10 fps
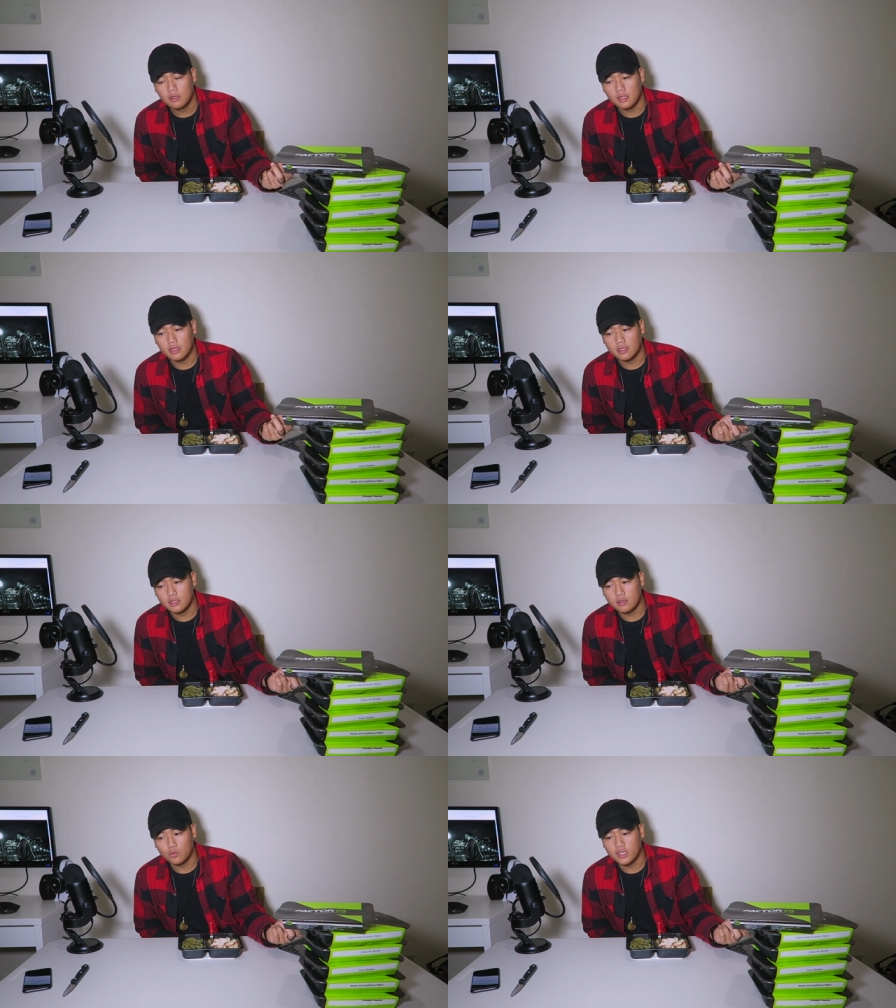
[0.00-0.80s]
and
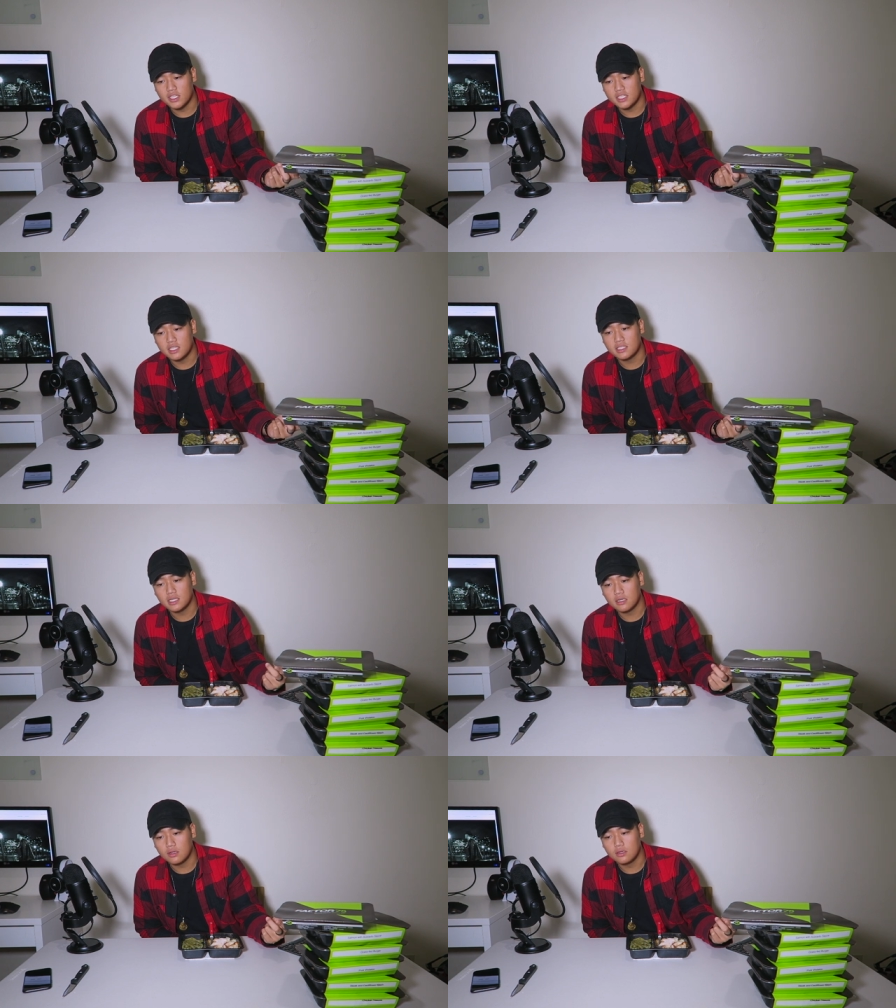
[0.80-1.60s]
then we can just say
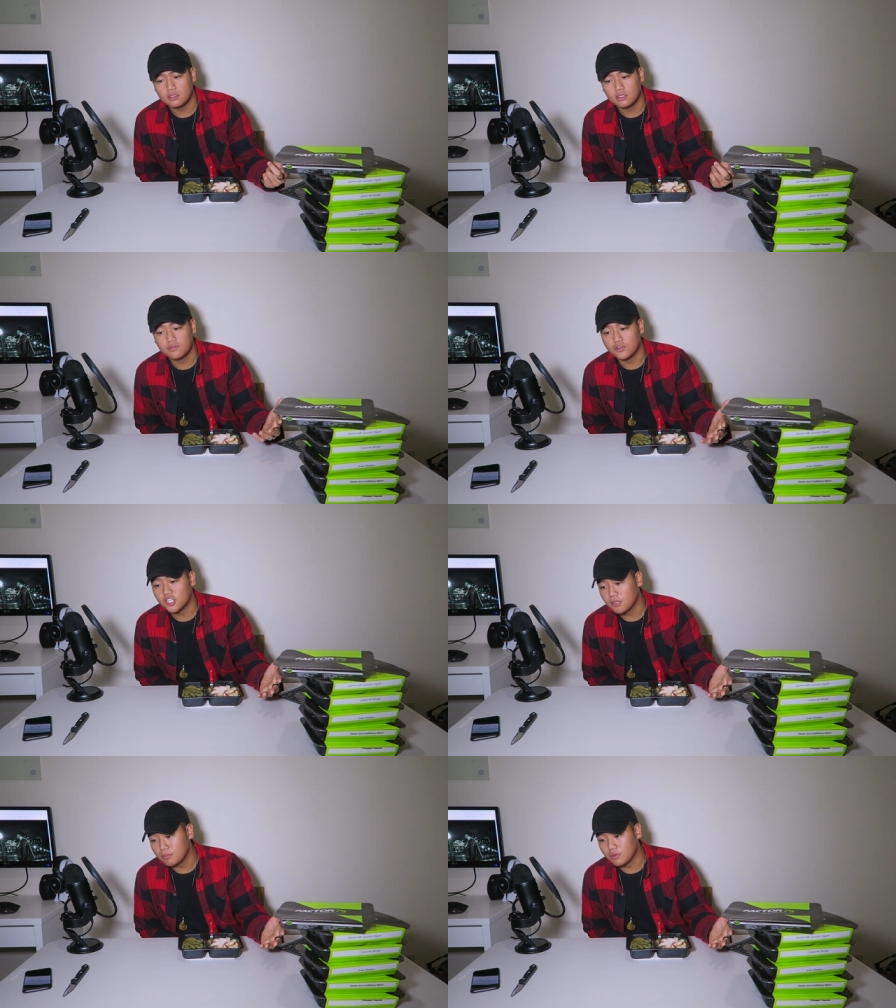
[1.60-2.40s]
$10 is for
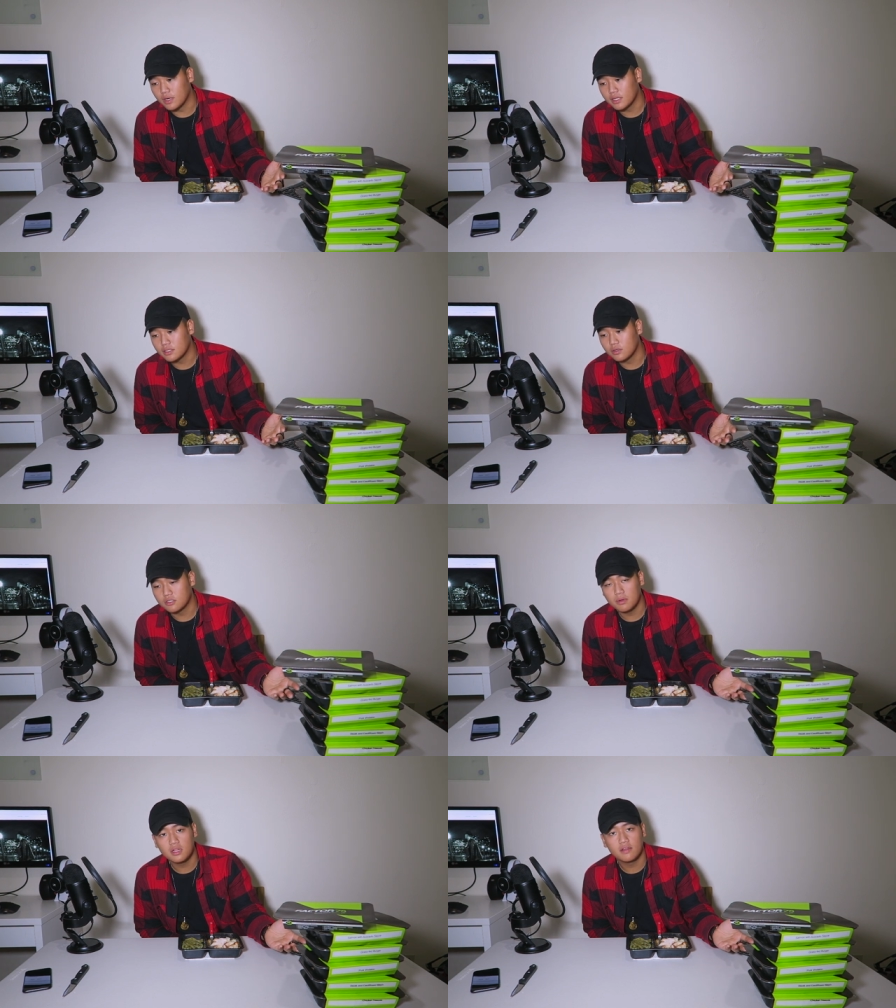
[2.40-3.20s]
shipping, right? So
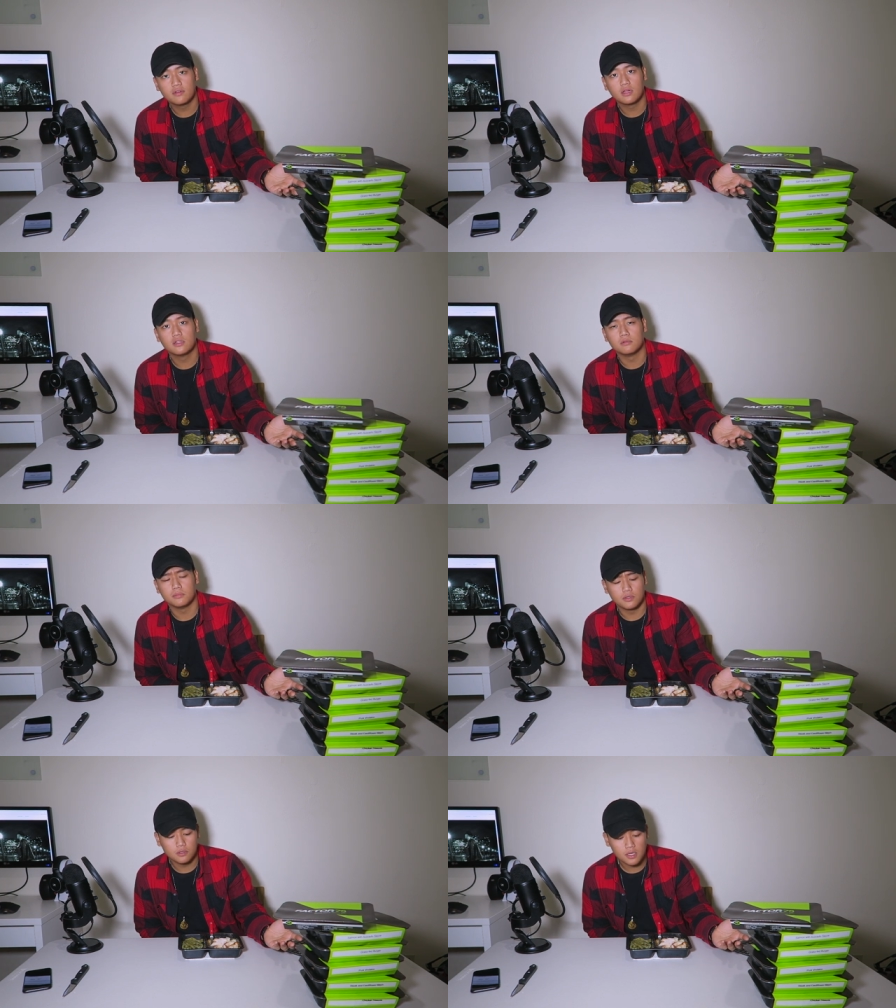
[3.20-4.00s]
it's about $11 a
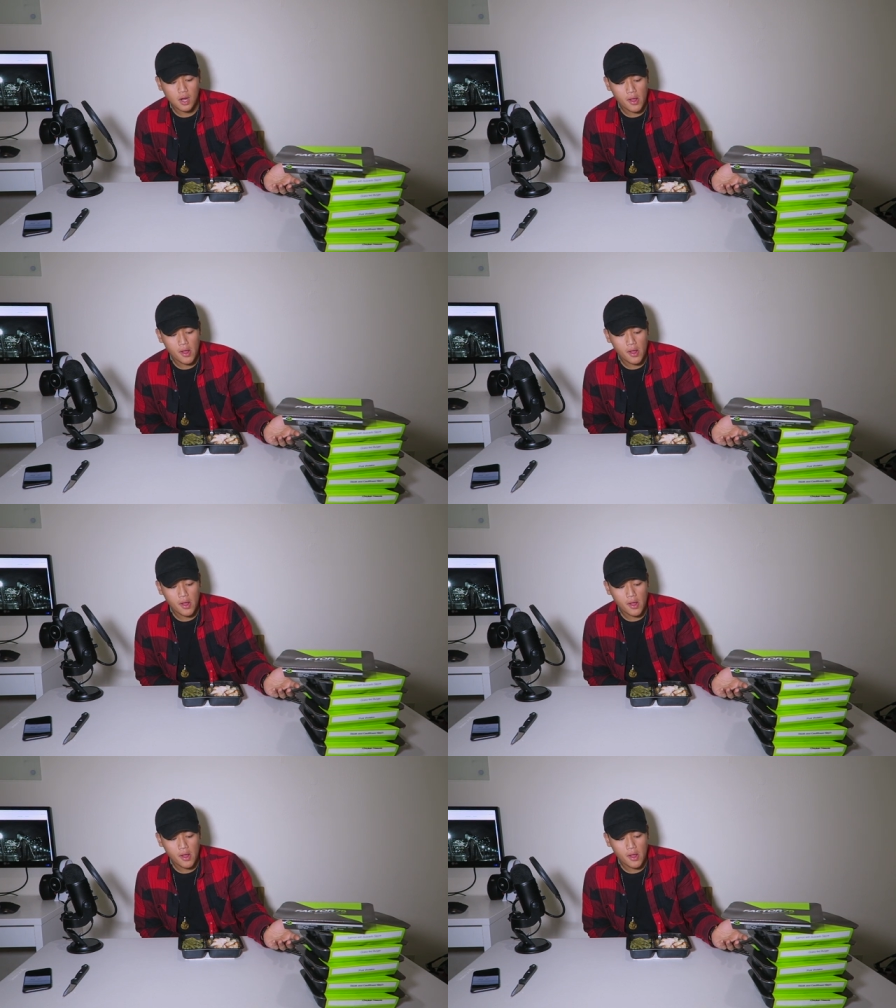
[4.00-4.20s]
meal.